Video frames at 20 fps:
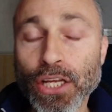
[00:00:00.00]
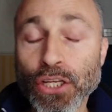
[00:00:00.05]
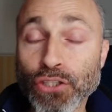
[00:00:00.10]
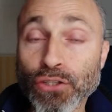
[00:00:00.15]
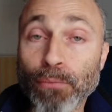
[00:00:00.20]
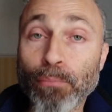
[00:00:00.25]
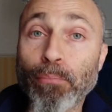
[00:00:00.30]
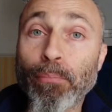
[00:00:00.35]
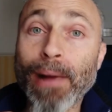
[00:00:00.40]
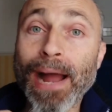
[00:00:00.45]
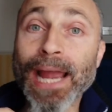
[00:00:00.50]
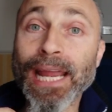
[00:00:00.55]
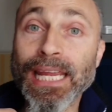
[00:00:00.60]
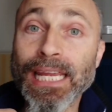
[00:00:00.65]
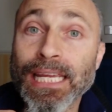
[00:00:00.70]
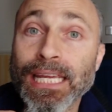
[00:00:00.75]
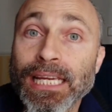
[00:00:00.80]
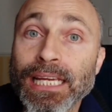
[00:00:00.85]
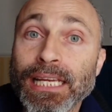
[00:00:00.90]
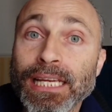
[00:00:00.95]
So
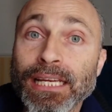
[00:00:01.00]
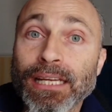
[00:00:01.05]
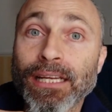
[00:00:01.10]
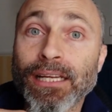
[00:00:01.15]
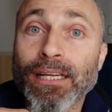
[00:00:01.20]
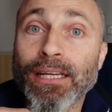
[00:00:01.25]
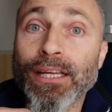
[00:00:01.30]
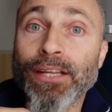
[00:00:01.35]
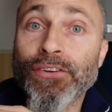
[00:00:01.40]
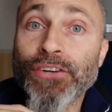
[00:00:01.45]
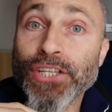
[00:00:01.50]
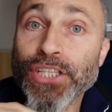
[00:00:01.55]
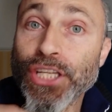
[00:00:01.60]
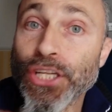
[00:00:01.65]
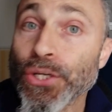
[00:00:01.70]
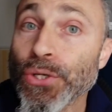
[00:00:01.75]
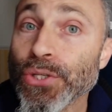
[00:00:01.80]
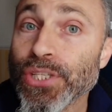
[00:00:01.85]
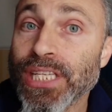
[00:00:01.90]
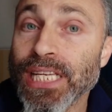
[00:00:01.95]
by uh,
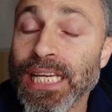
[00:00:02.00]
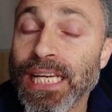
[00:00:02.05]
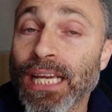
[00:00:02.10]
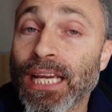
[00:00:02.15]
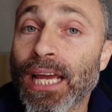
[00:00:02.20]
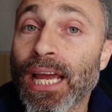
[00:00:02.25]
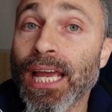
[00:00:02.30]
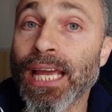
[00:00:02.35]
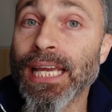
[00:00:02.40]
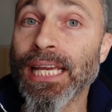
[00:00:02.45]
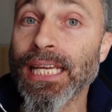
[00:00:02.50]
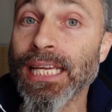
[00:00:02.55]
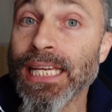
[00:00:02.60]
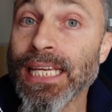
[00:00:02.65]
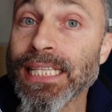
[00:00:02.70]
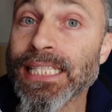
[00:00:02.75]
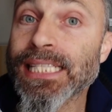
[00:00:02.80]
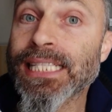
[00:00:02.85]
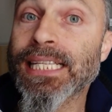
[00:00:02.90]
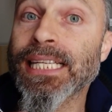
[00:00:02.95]
reducing
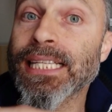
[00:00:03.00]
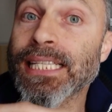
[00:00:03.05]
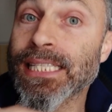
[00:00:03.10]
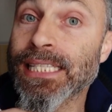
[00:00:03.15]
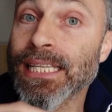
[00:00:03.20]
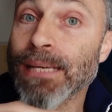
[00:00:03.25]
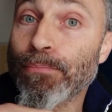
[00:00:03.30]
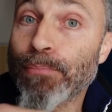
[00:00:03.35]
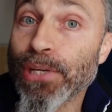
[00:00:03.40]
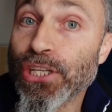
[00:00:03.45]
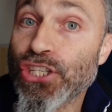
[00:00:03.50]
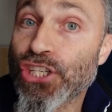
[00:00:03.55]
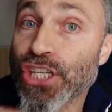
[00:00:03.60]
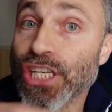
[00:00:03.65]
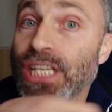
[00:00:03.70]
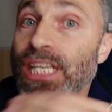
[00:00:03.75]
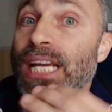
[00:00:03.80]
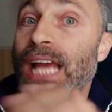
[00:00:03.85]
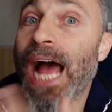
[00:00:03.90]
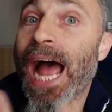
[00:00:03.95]
its
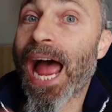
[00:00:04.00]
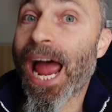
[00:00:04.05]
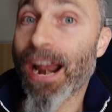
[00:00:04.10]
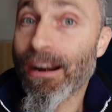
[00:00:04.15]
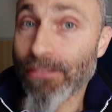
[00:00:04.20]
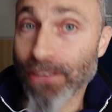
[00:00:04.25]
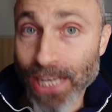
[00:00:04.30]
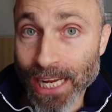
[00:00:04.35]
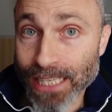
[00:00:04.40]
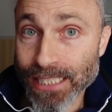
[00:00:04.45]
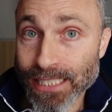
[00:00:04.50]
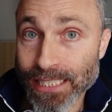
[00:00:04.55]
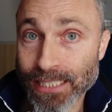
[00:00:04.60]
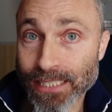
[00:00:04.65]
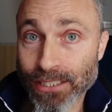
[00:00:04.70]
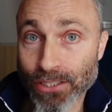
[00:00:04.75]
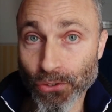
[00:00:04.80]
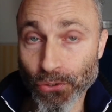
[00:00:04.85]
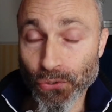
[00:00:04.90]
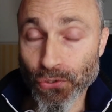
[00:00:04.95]
CPG areas,
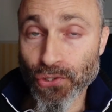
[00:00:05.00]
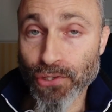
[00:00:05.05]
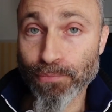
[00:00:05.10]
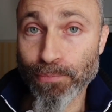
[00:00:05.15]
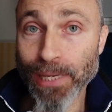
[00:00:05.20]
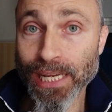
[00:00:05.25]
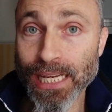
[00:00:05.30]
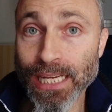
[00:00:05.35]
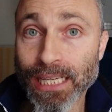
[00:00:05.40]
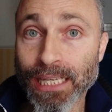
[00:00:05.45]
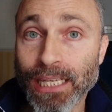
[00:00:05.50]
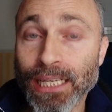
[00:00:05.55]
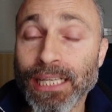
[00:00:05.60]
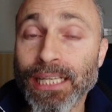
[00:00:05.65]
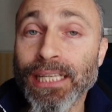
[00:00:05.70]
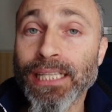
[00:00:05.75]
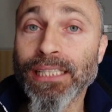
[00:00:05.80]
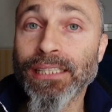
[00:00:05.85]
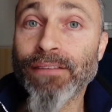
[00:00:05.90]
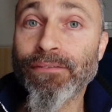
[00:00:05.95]
so to speak,
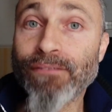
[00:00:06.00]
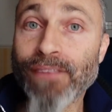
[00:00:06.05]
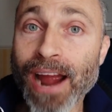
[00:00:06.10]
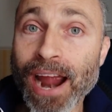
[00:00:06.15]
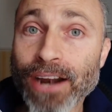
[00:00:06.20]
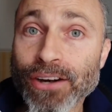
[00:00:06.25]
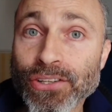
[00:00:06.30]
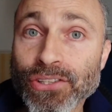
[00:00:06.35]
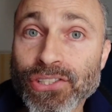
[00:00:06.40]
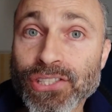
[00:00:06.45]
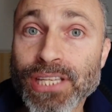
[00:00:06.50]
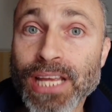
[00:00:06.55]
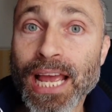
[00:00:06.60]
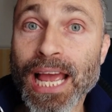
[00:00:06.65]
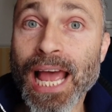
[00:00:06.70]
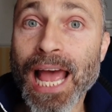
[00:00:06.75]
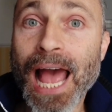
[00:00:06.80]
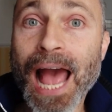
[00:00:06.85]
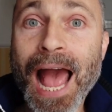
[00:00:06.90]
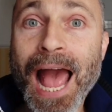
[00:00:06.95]
the virus
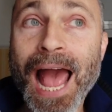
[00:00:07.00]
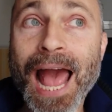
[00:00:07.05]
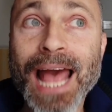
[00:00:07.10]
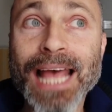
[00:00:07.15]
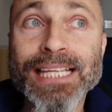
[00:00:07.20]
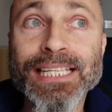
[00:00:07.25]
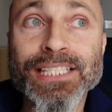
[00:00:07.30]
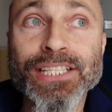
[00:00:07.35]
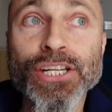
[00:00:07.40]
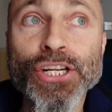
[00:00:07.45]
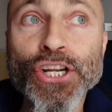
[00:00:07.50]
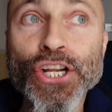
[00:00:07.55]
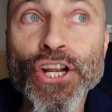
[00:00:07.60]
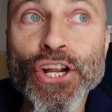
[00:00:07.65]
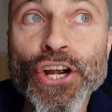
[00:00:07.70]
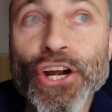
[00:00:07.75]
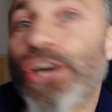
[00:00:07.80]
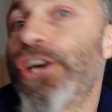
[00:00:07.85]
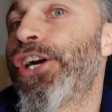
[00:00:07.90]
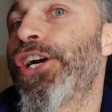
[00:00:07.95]
has
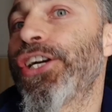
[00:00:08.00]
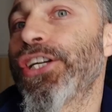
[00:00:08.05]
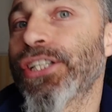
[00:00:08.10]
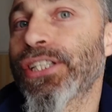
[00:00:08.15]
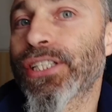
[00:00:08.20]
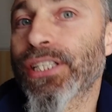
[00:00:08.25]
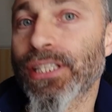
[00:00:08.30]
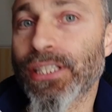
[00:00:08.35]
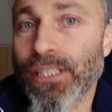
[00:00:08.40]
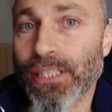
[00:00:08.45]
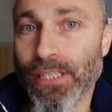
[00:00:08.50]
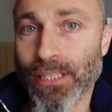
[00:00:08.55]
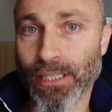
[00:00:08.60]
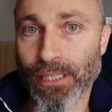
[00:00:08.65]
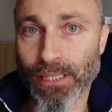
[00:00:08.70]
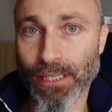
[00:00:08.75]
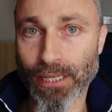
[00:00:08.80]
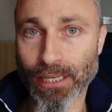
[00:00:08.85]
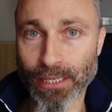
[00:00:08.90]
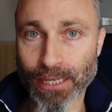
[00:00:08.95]
learned,
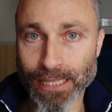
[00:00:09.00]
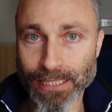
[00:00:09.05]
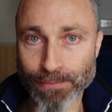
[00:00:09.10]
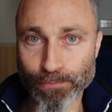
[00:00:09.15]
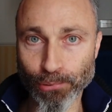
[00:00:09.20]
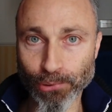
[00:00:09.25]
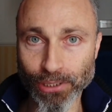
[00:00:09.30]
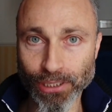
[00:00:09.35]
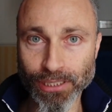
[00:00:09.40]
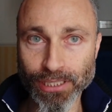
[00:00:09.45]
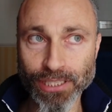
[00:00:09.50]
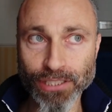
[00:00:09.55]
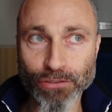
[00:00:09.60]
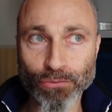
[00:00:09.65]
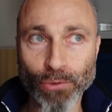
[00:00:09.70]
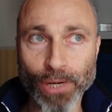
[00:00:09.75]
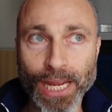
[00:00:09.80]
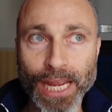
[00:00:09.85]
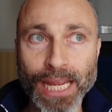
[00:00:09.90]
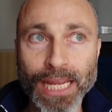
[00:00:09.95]
uh, let's put it this
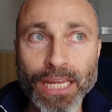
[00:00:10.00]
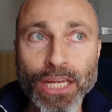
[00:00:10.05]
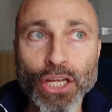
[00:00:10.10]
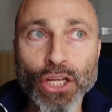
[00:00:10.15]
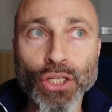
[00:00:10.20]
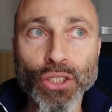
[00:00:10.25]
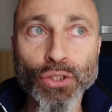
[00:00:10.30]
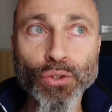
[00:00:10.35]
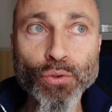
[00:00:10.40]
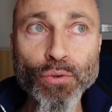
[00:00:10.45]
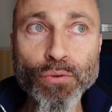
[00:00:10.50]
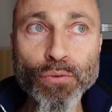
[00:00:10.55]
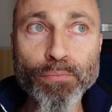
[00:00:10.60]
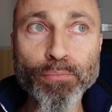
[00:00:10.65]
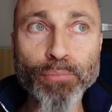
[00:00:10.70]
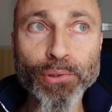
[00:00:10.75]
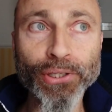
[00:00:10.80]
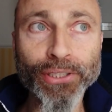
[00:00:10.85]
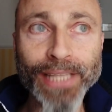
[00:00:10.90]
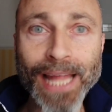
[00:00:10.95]
way, to
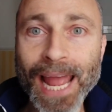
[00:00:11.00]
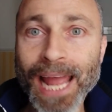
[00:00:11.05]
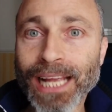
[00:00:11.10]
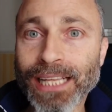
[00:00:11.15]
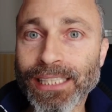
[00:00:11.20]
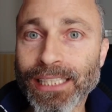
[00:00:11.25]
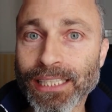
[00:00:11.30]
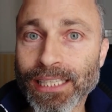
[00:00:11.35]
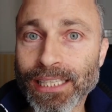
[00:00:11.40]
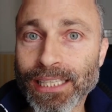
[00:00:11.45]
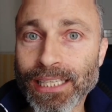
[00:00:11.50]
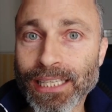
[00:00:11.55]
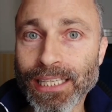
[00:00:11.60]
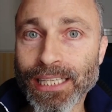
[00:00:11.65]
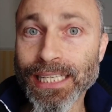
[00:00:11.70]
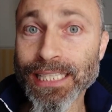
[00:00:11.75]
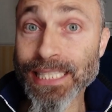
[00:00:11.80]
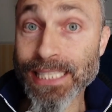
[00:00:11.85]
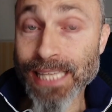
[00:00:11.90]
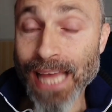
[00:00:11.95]
protect
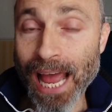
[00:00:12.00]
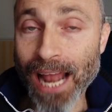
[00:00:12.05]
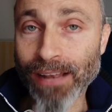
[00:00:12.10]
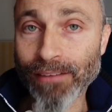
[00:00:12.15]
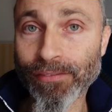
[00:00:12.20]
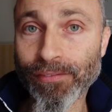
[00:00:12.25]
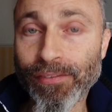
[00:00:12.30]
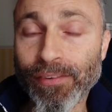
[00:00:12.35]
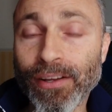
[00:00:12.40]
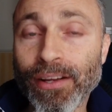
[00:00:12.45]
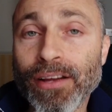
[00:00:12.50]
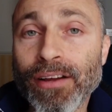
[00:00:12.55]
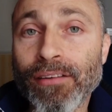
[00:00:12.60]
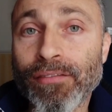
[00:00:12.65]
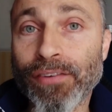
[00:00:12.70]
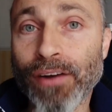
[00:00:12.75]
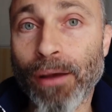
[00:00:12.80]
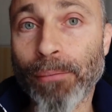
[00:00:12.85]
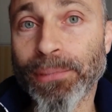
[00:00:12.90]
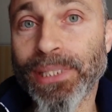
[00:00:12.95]
itself
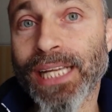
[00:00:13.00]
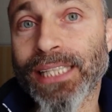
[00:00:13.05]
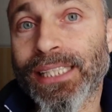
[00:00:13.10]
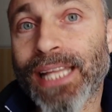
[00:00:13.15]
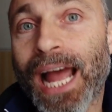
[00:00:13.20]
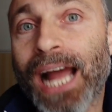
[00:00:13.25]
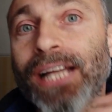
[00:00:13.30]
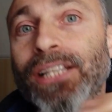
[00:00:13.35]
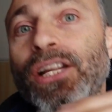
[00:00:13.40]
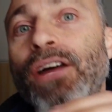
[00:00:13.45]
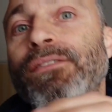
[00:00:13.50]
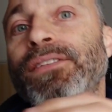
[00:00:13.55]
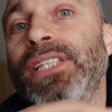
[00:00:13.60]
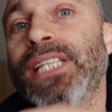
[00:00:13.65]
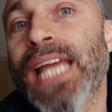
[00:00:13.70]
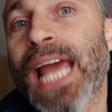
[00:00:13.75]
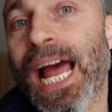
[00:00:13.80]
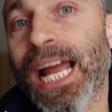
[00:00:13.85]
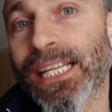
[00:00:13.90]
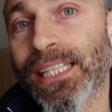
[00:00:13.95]
from the attack of
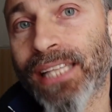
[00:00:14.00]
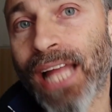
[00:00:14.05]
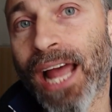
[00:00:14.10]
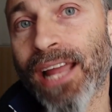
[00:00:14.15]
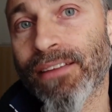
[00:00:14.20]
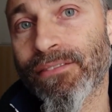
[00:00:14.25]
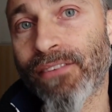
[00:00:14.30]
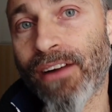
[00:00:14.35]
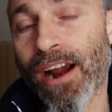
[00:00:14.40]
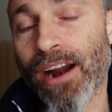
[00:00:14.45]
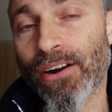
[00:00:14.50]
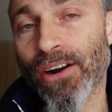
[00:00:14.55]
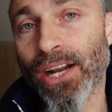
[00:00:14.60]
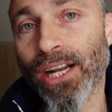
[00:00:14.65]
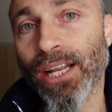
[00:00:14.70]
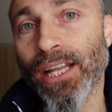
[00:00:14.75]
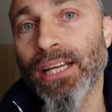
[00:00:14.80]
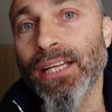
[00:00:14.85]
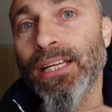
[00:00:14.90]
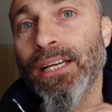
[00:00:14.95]
the
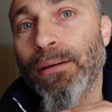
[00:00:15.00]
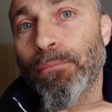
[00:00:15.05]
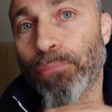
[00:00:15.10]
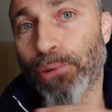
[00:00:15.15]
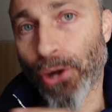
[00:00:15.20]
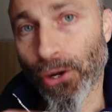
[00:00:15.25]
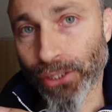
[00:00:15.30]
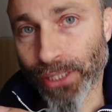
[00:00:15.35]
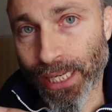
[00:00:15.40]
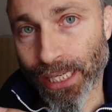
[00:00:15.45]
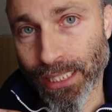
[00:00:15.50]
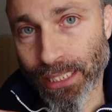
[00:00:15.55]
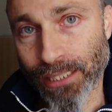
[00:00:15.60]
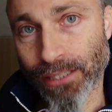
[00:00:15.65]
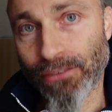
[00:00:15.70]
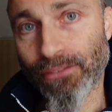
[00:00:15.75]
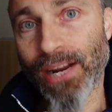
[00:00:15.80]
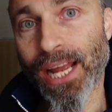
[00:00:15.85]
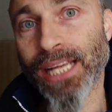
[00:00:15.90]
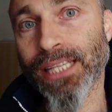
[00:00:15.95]
antiviral
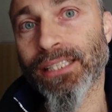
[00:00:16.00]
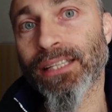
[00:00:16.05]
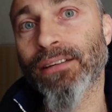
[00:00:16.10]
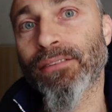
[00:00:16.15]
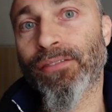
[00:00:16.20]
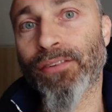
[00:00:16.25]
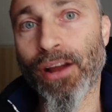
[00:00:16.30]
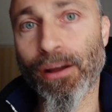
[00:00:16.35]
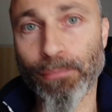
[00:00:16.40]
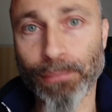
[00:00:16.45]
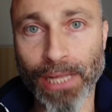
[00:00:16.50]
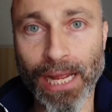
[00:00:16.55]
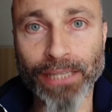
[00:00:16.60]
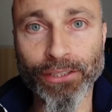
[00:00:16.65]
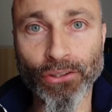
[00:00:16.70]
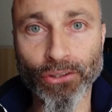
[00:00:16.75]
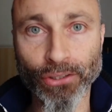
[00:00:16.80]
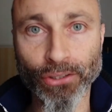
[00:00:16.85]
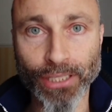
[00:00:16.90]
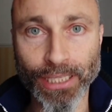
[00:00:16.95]
protein, right? From
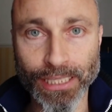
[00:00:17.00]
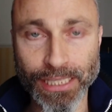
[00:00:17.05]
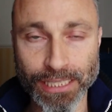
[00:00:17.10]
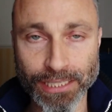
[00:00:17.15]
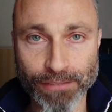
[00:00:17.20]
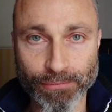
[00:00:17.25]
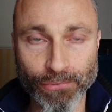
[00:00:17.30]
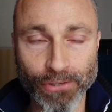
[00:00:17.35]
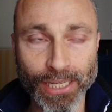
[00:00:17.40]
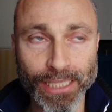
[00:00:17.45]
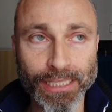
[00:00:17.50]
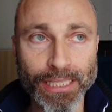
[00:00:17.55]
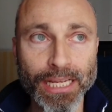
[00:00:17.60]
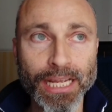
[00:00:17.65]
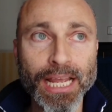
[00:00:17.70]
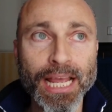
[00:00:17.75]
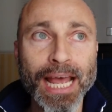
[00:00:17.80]
an organism, right?